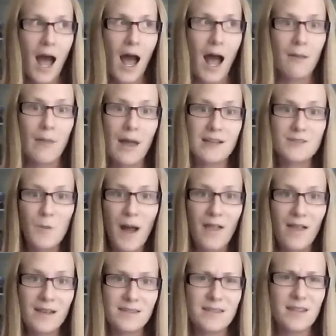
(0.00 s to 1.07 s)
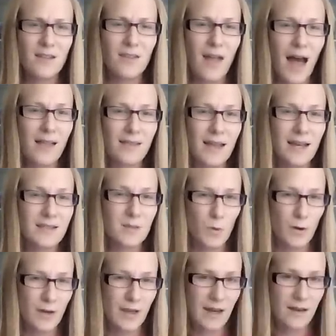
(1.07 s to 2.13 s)
as well as it's a lot less
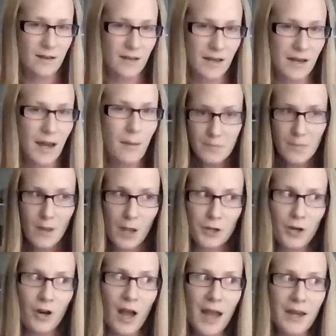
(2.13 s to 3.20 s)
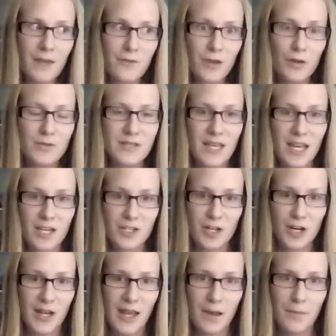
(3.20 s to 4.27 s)
work and cleanup. You're kind of using and
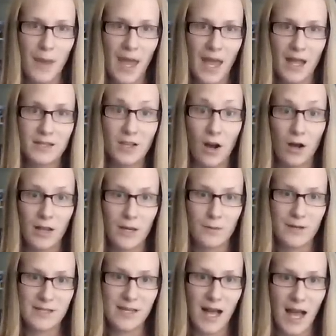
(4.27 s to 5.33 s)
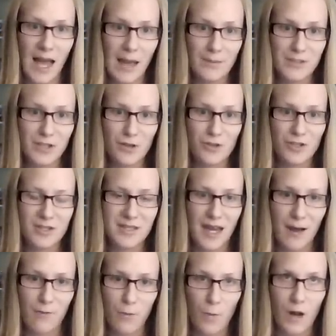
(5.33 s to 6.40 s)
dirtying pans all at one time, so you just
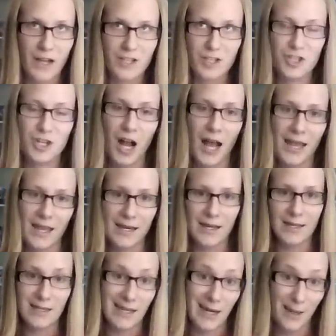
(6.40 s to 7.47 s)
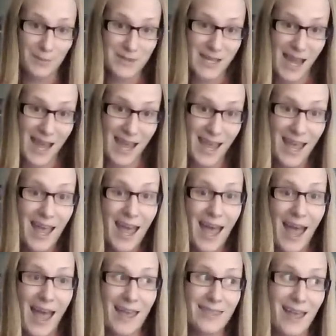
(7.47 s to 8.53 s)
have one giant cleanup day,
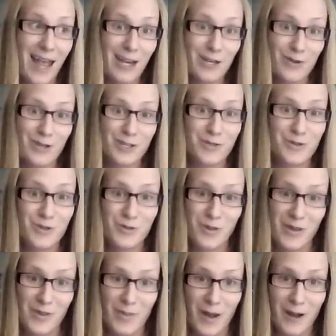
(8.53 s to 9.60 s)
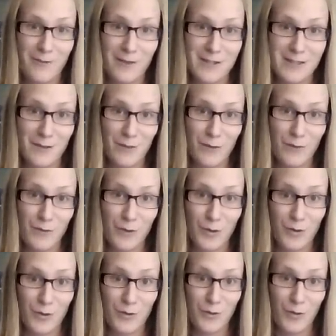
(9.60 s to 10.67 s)
and then you get to enjoy the benefits of the
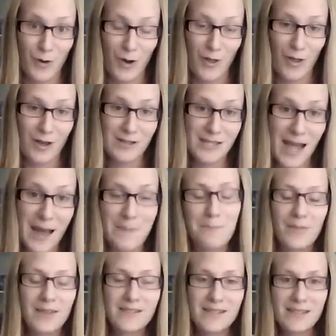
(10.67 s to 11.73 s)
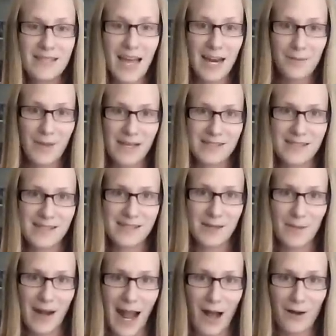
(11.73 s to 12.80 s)
food for a long time. This is kind of my system
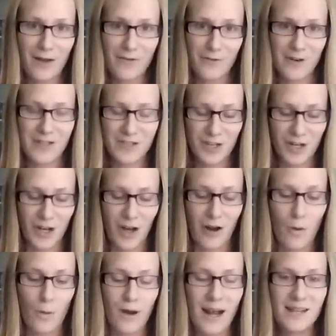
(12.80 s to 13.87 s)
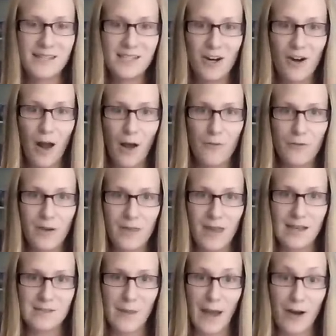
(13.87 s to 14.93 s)
and how I freezer cook. What I start off with
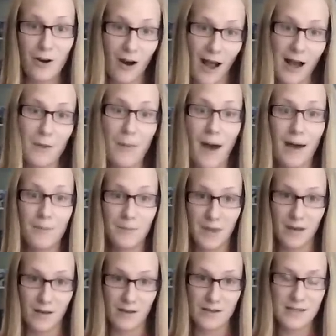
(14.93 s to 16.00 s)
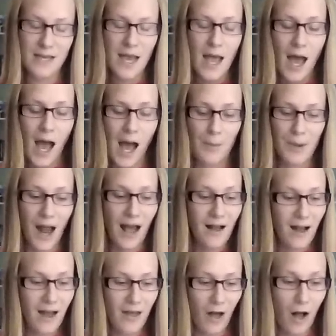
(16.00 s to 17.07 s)
is my crock pot meals, and I
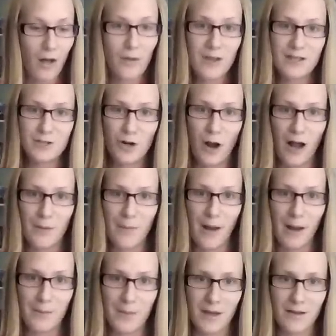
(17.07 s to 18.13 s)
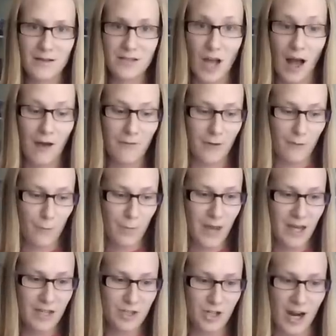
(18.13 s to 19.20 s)
got all these crock pot meals off of
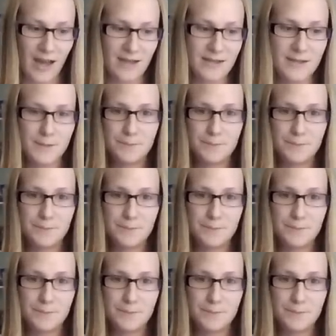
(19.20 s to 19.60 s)
Pinterest.